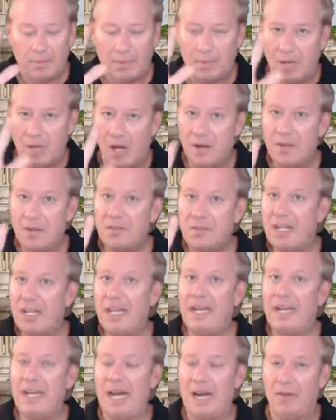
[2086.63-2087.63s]

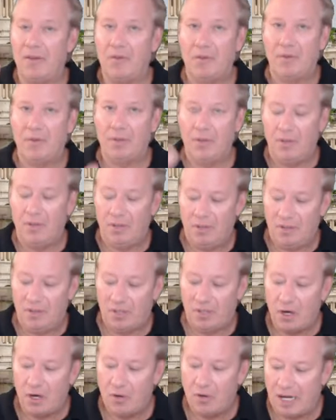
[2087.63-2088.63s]
understand now,
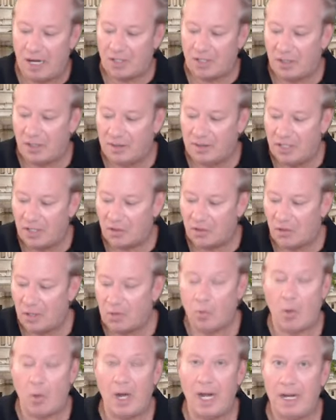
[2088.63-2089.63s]
Congressional District
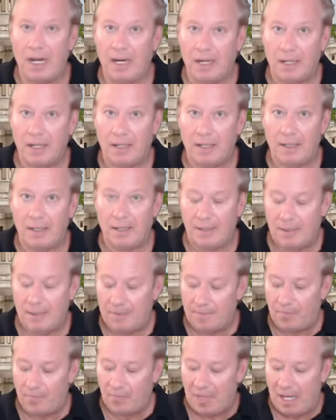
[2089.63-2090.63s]
1.
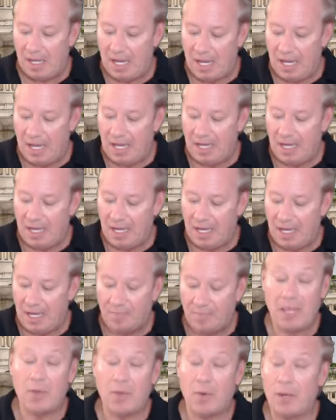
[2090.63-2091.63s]
And
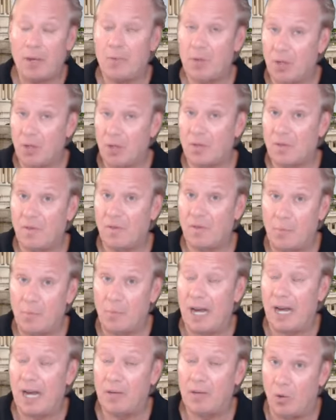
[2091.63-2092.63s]
by the way, we also have a
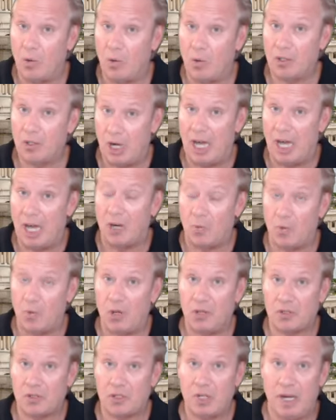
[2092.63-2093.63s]
Brian Walsh, Anna
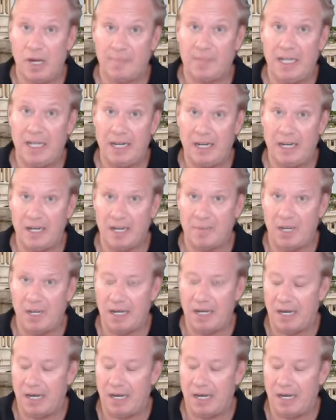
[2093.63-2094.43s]
Walsh update coming